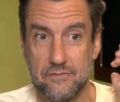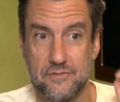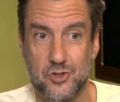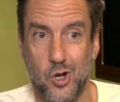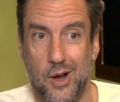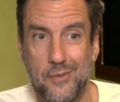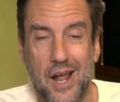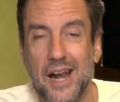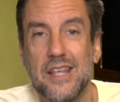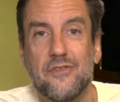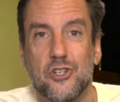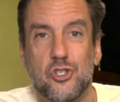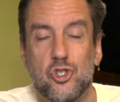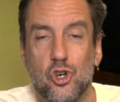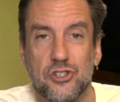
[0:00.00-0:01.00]
So I'm not
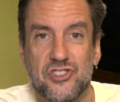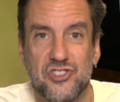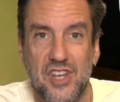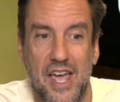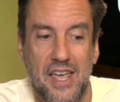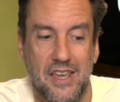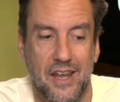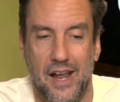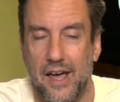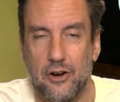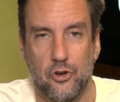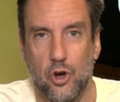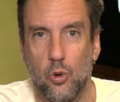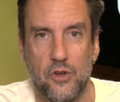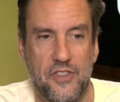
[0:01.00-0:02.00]
even just saying it. I
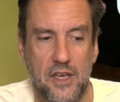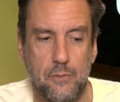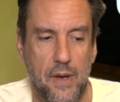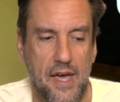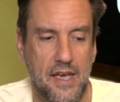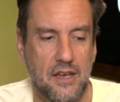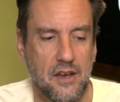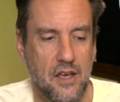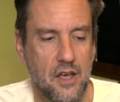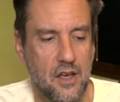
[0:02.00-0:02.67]
don't know what they paid.